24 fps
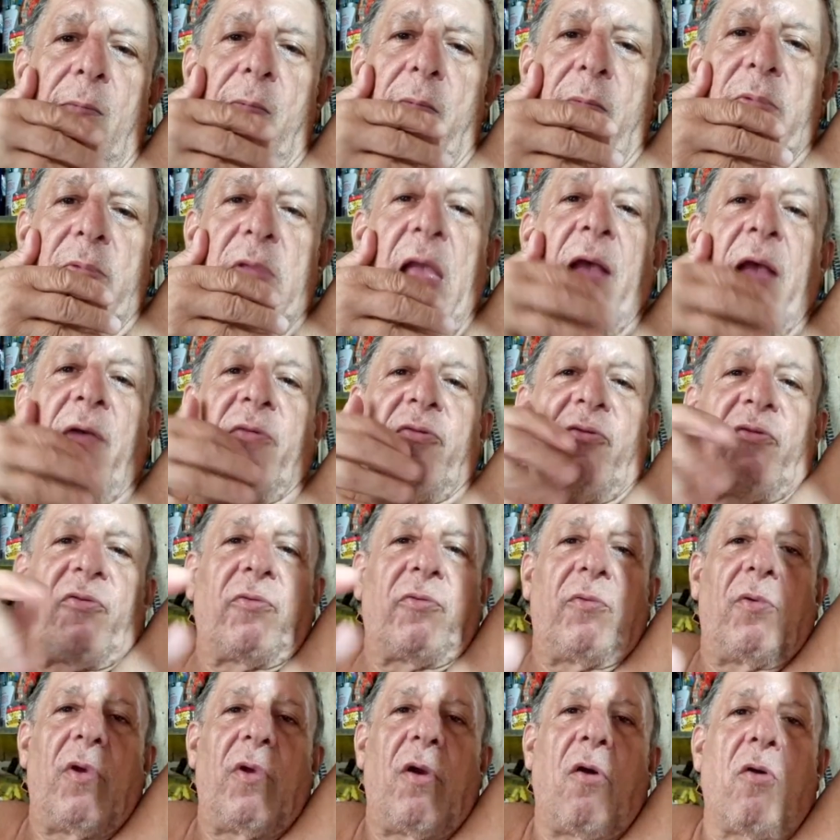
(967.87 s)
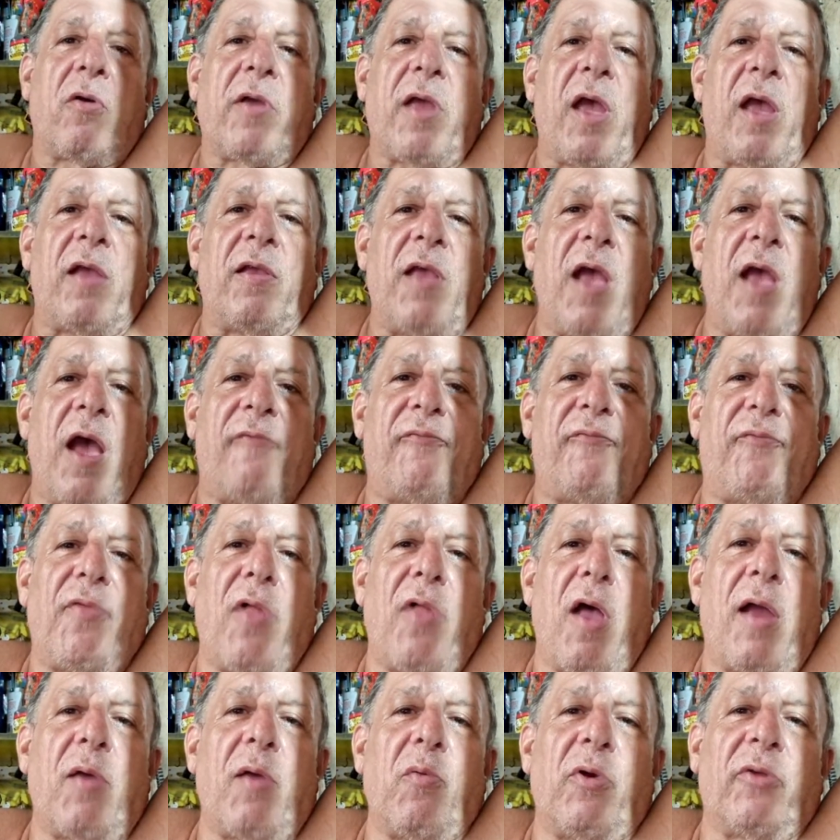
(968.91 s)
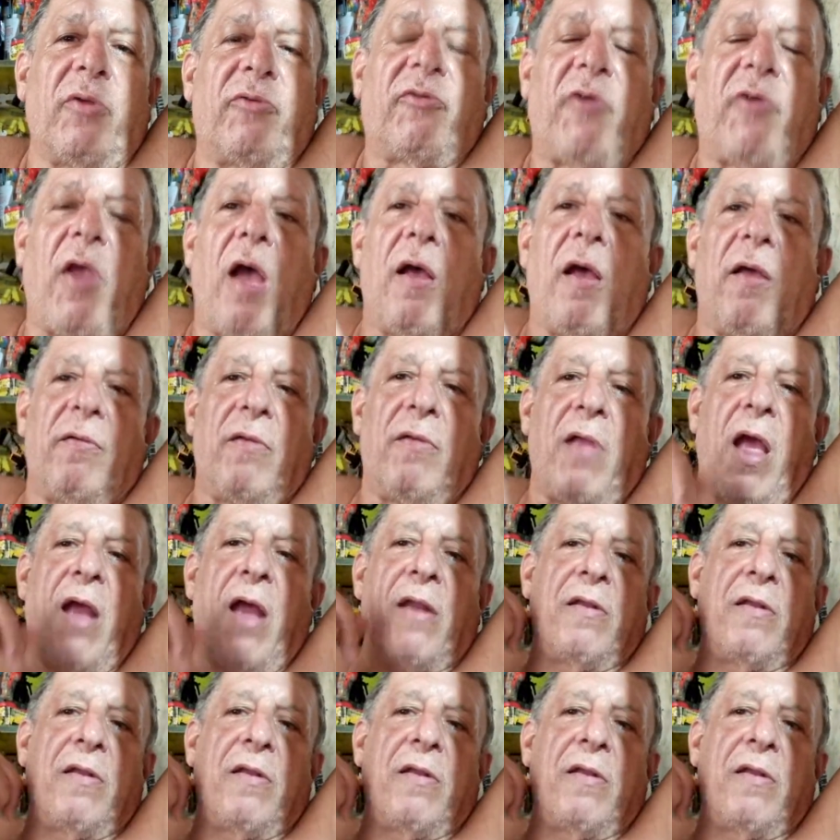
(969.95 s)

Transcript: Yes. Okay. Yeah. Flywoods. Yeah.